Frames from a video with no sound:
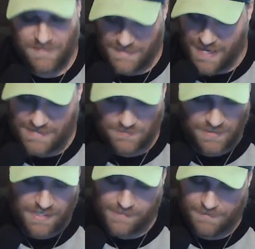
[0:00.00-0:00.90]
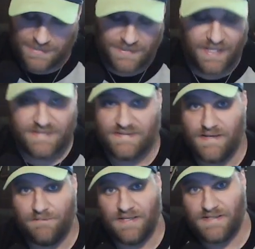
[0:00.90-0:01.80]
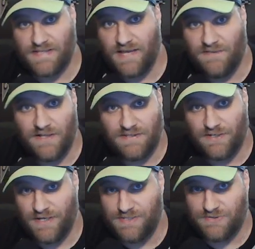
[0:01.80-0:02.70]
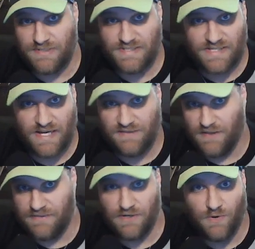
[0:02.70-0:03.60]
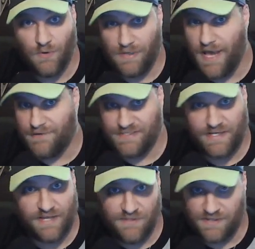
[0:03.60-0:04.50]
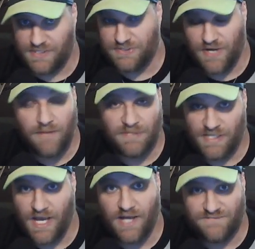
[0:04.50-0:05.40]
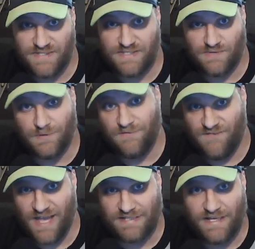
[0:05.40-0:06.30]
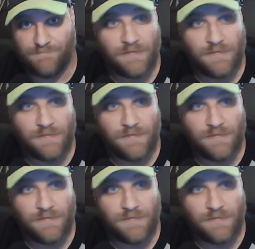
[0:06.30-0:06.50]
And last week I picked against them because I thought their injuries and I thought their holdouts and I thought their drama in the offseason would affect them.